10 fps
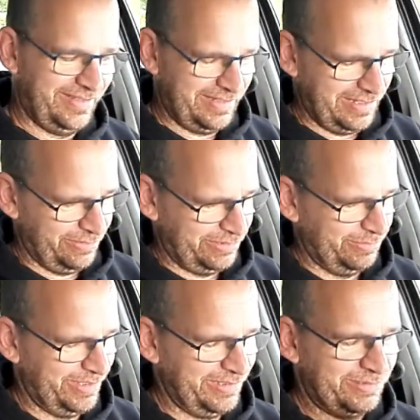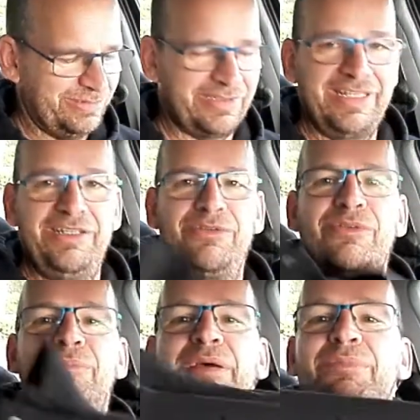I was about to say, you
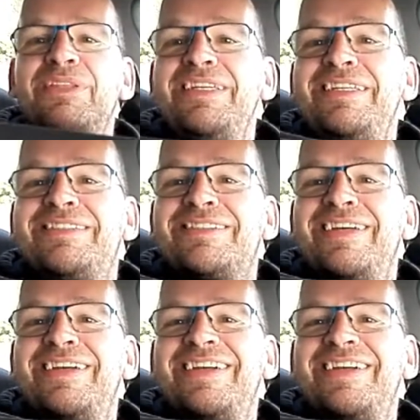remember these?